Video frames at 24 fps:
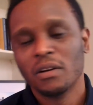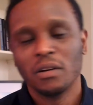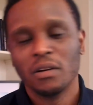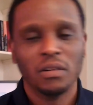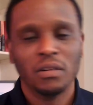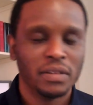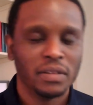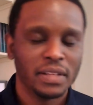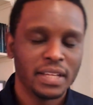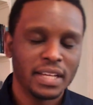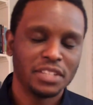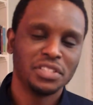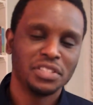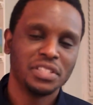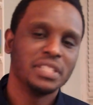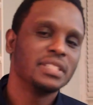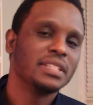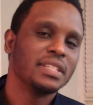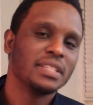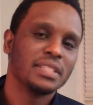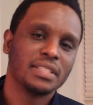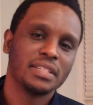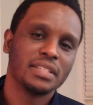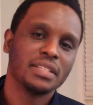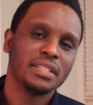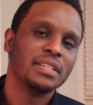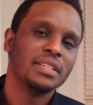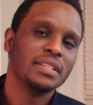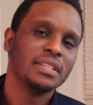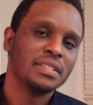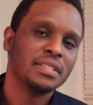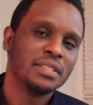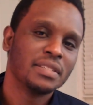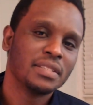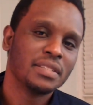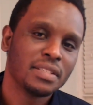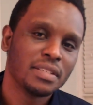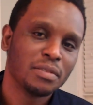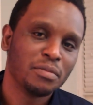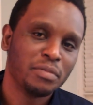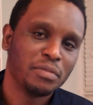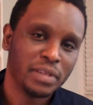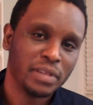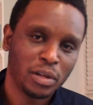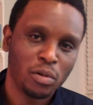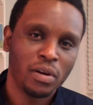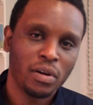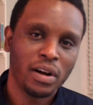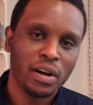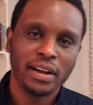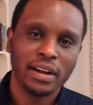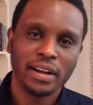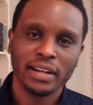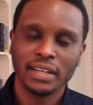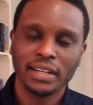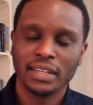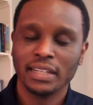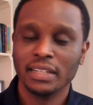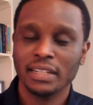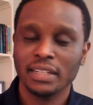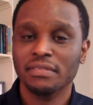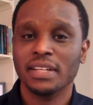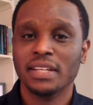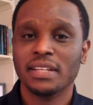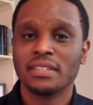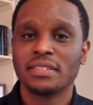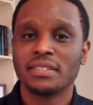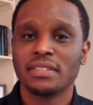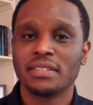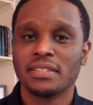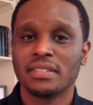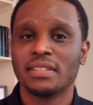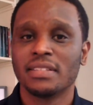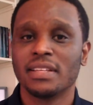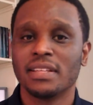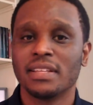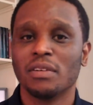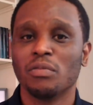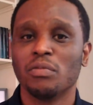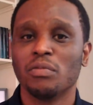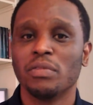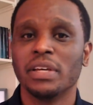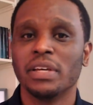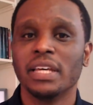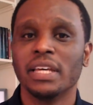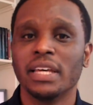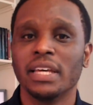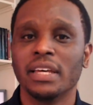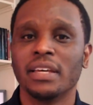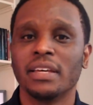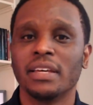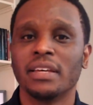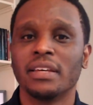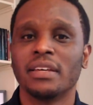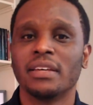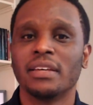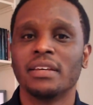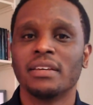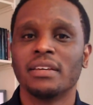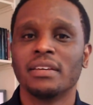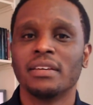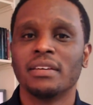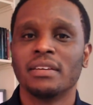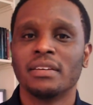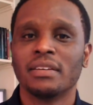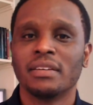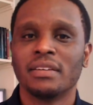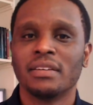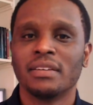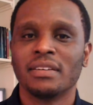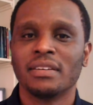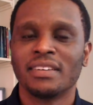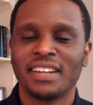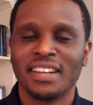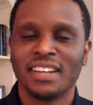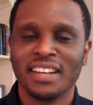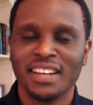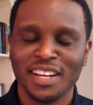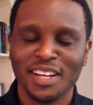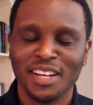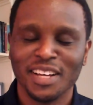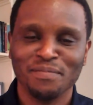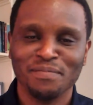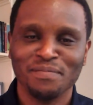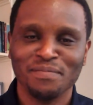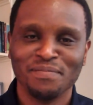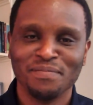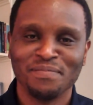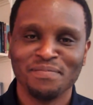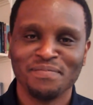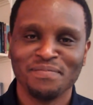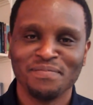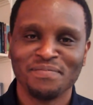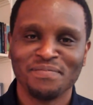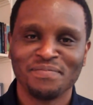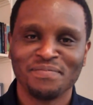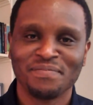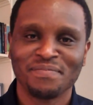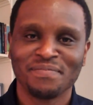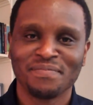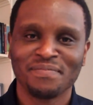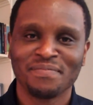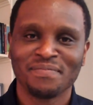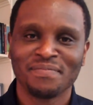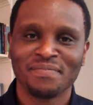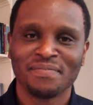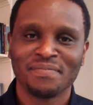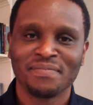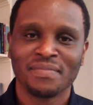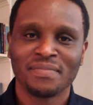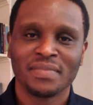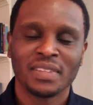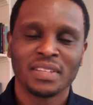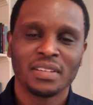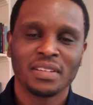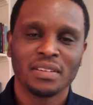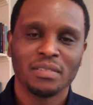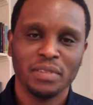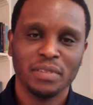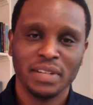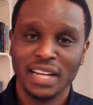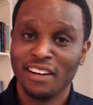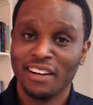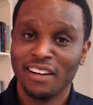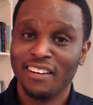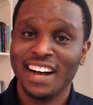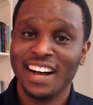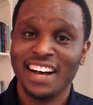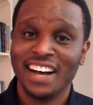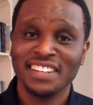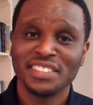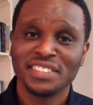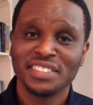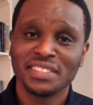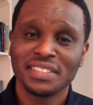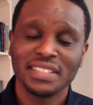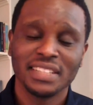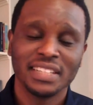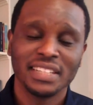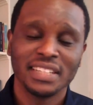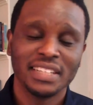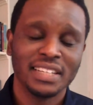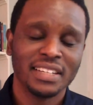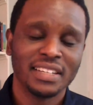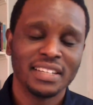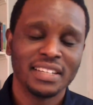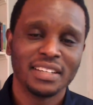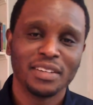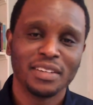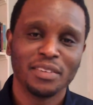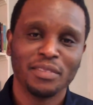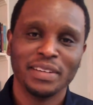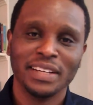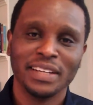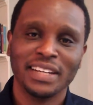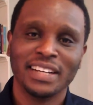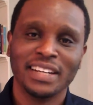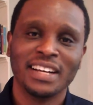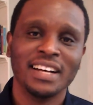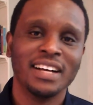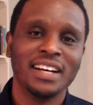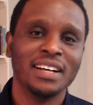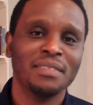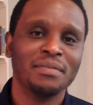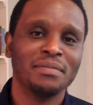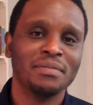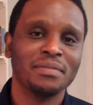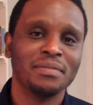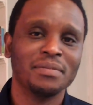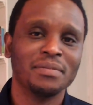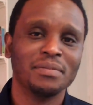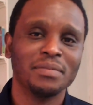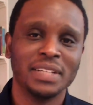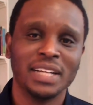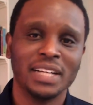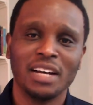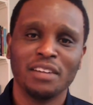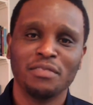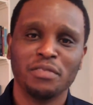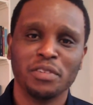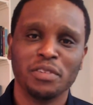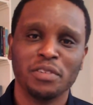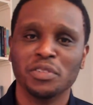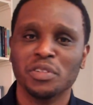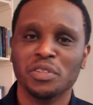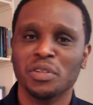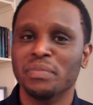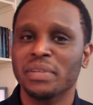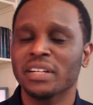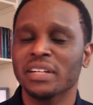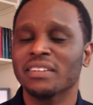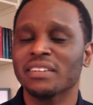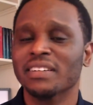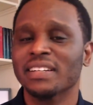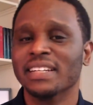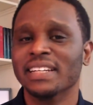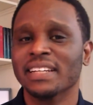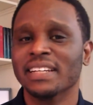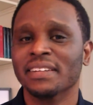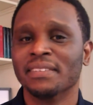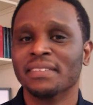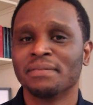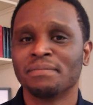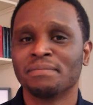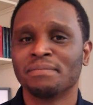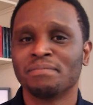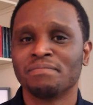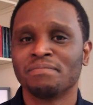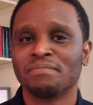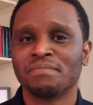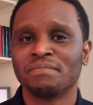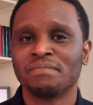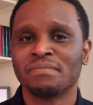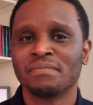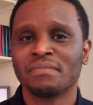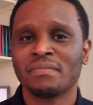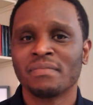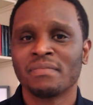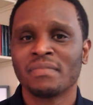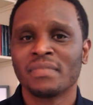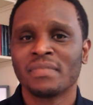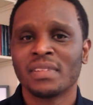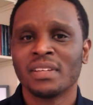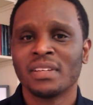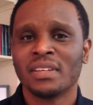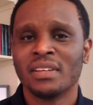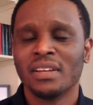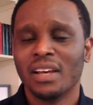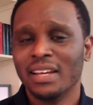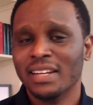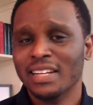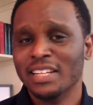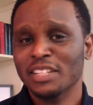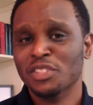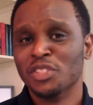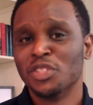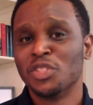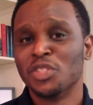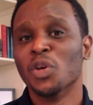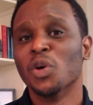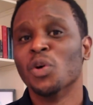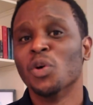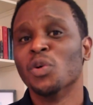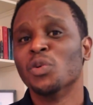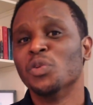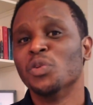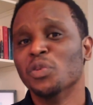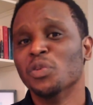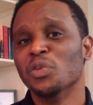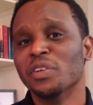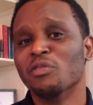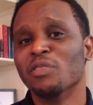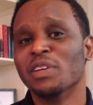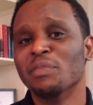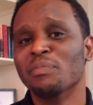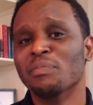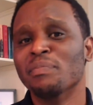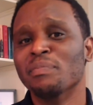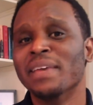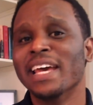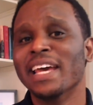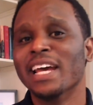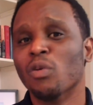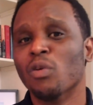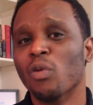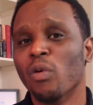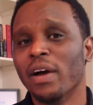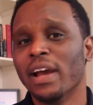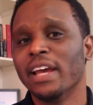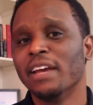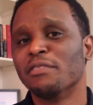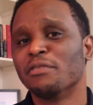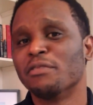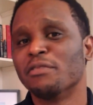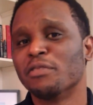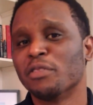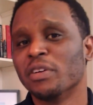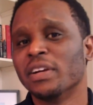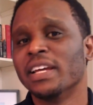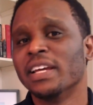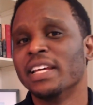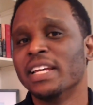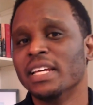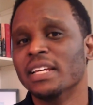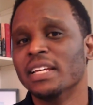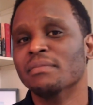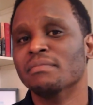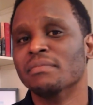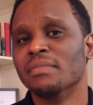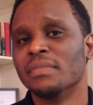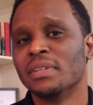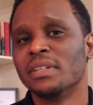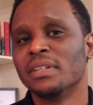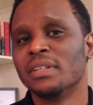All that Jesus is requiring of us is that we come with our honesty, we come with our vulnerability, and in so doing, we make way for him